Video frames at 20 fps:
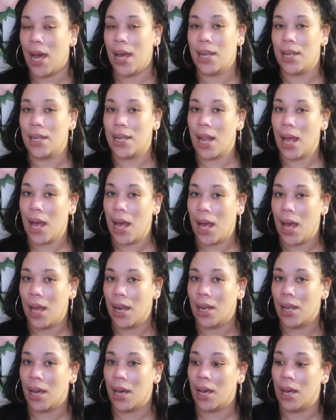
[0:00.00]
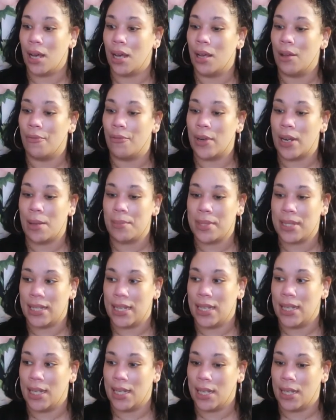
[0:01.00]
A lot of what I'm
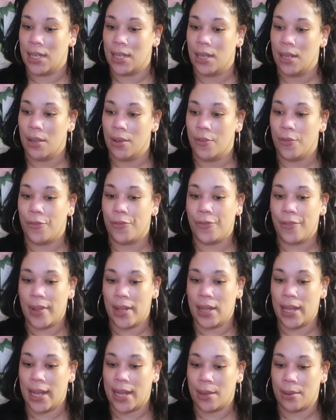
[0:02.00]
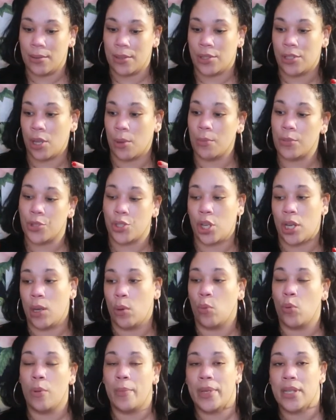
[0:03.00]
seeing like some
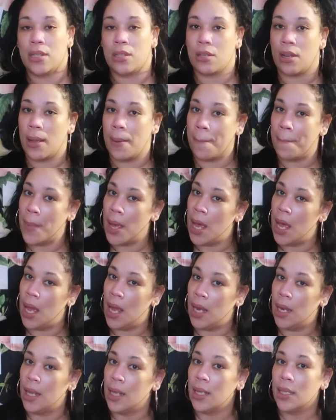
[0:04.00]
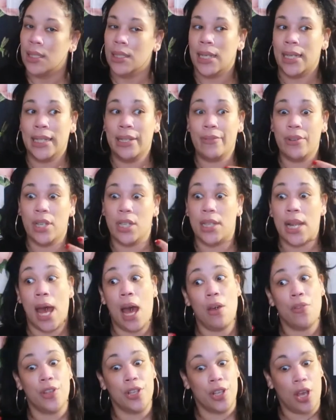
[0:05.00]
certain women, certain men, and even
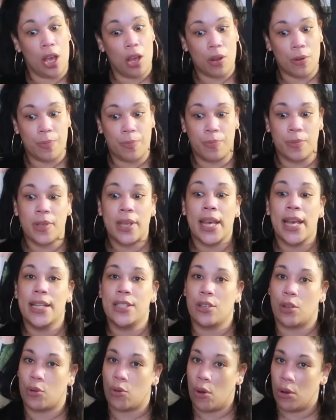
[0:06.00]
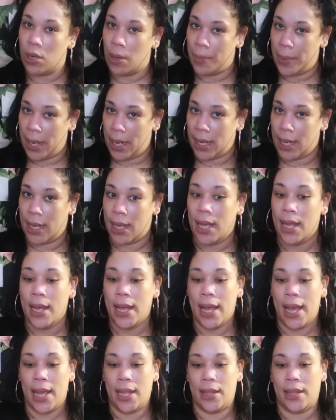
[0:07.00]
now the young kids are growing up in it
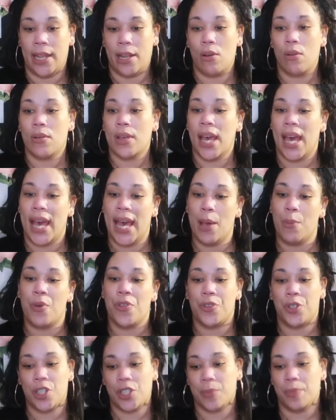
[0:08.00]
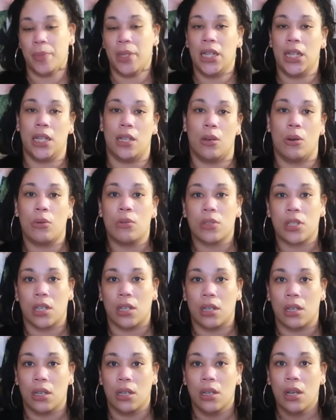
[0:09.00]
and they're okay with just
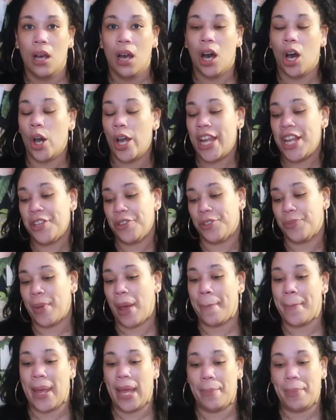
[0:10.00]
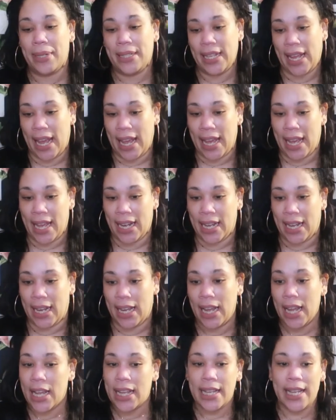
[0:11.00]
mediocre oh he's just my baby
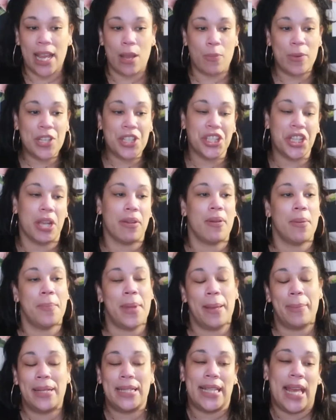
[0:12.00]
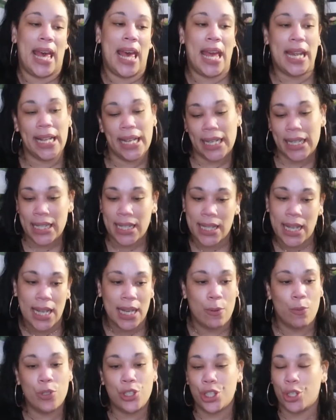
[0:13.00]
daddy yeah we sharing baby daddies
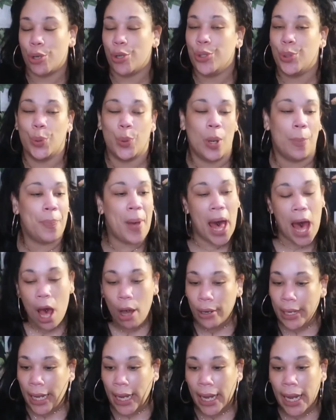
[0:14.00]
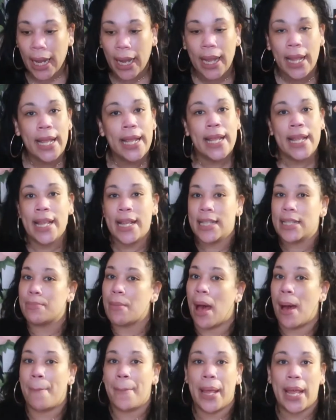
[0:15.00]
what you gonna do about it he's
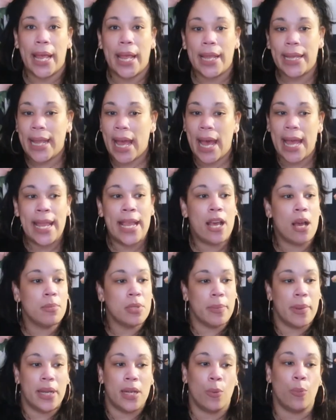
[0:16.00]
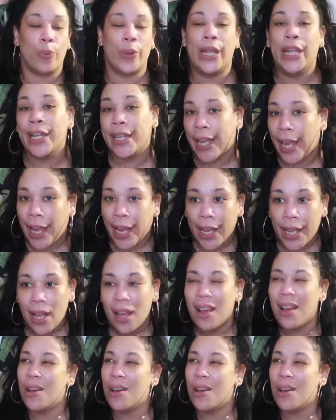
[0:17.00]
my man yeah he comes to me on the weekend